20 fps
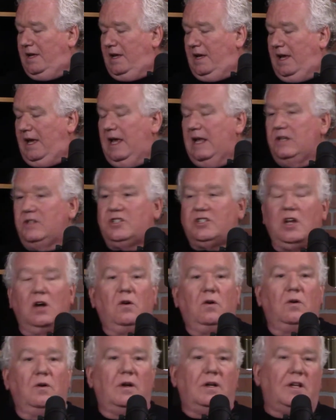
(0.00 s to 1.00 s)
And
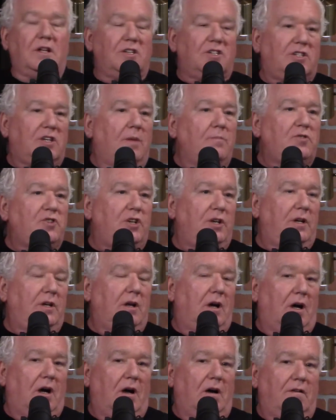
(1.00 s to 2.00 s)
so consumption
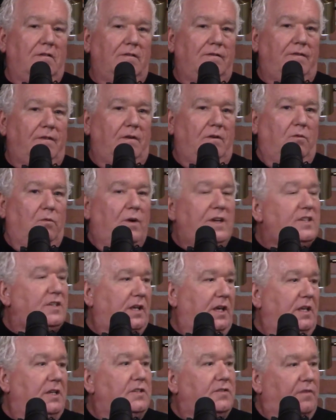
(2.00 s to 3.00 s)
of
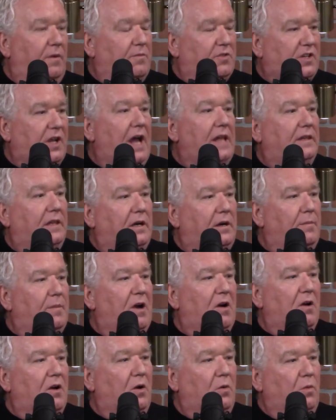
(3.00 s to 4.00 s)
whiskeys from Scotland and
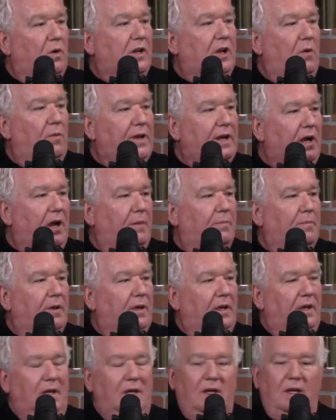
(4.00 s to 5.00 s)
America were going up.
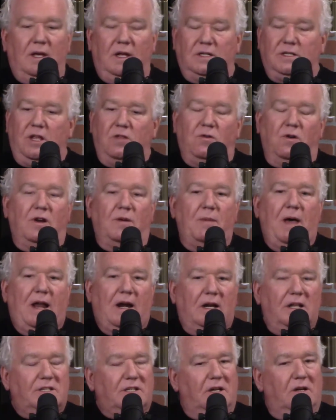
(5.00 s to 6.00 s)
As I thought about
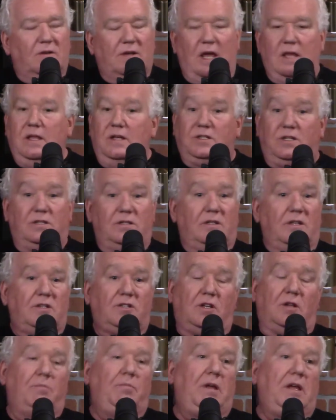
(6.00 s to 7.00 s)
it, I said, okay, this
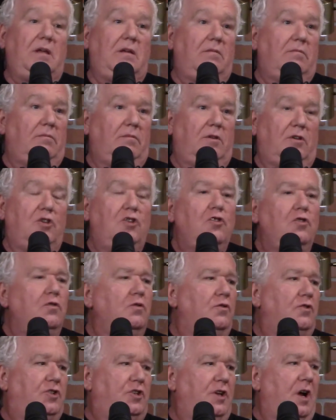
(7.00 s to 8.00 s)
could be
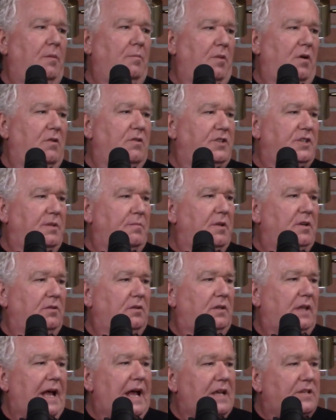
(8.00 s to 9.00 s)
huge numbers, the middle
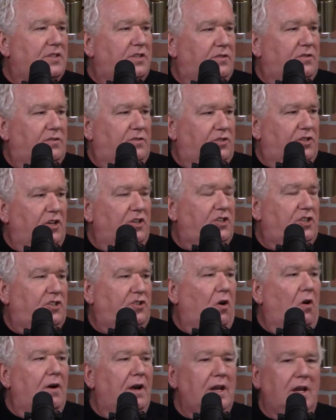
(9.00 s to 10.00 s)
class just
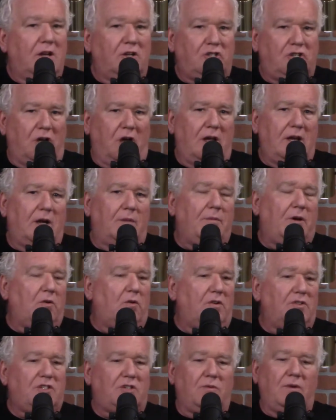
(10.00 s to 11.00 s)
starting in China, but
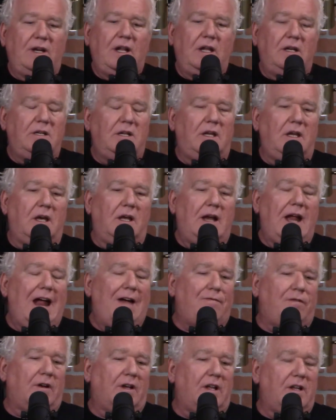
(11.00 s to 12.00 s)
also in India and
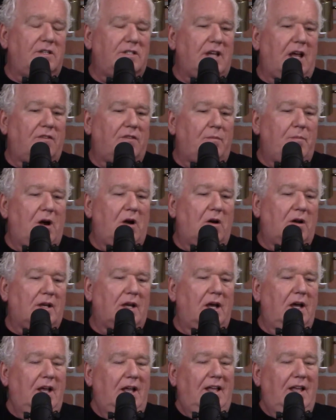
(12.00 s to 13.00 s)
Africa and South America.